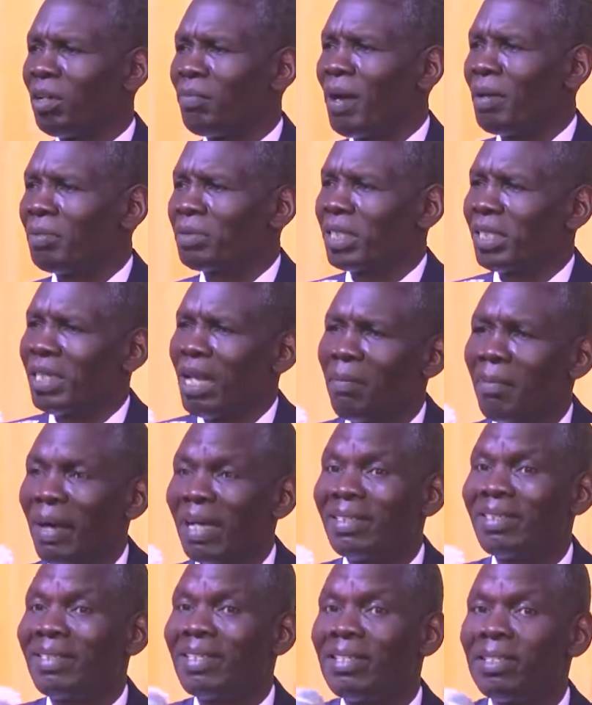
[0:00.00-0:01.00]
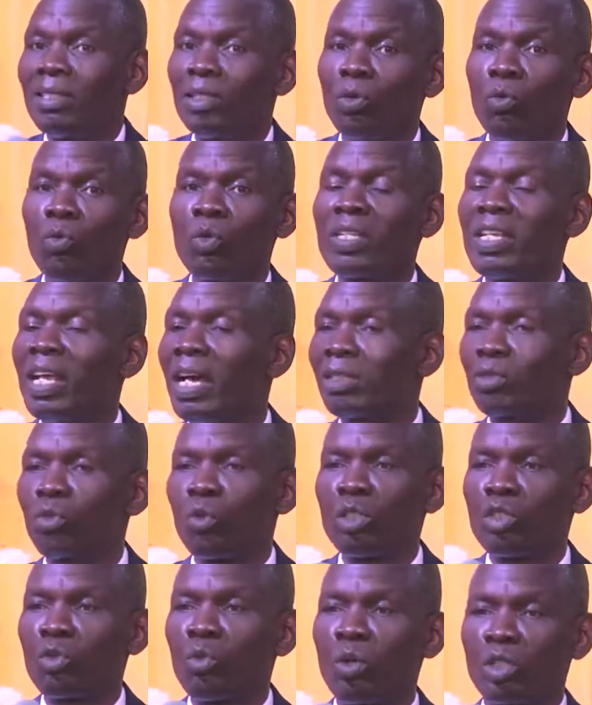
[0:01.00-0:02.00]
the Bible said that man did that
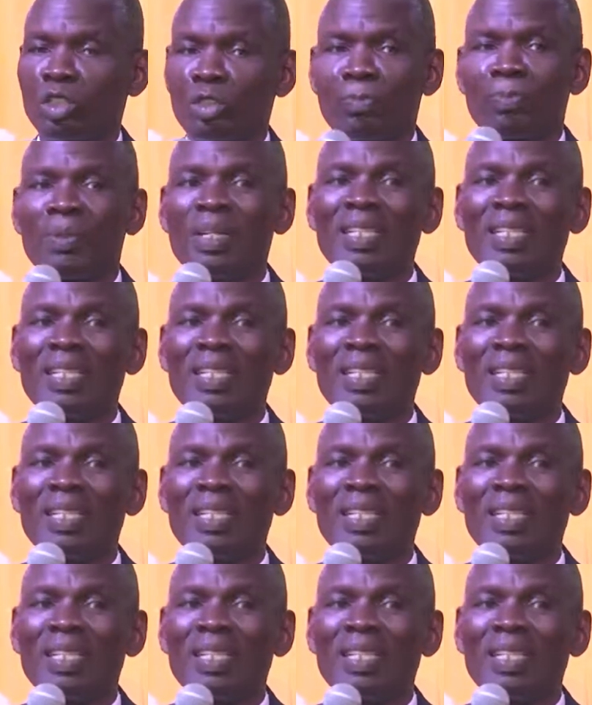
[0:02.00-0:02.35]
which was